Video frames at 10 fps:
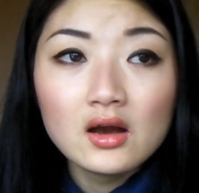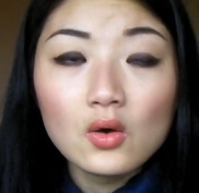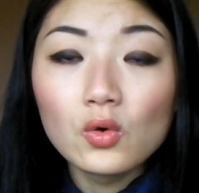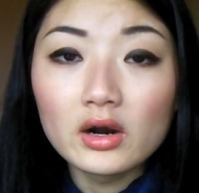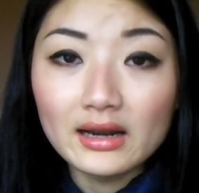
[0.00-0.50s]

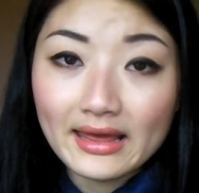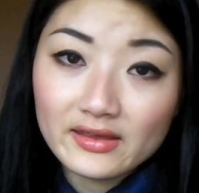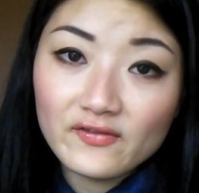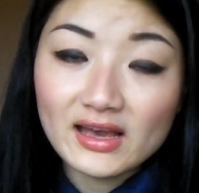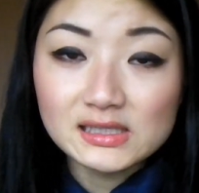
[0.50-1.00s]
or
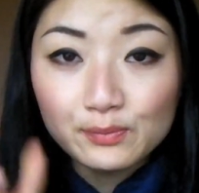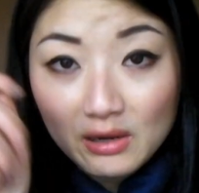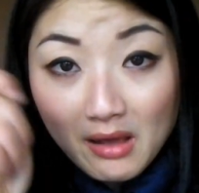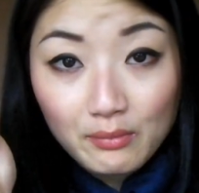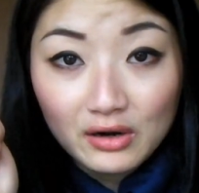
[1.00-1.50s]
like if I
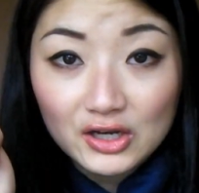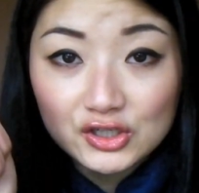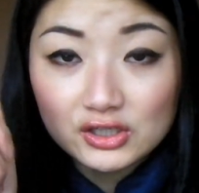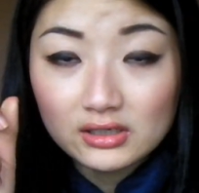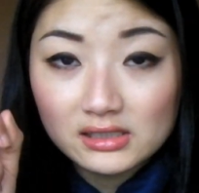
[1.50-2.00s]
spritz my
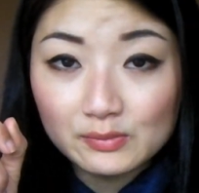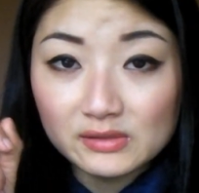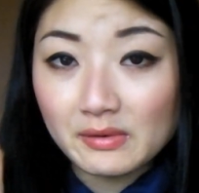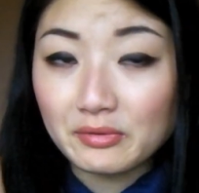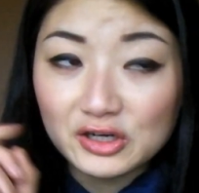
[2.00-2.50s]

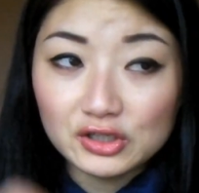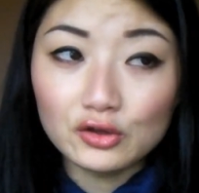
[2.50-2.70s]
brush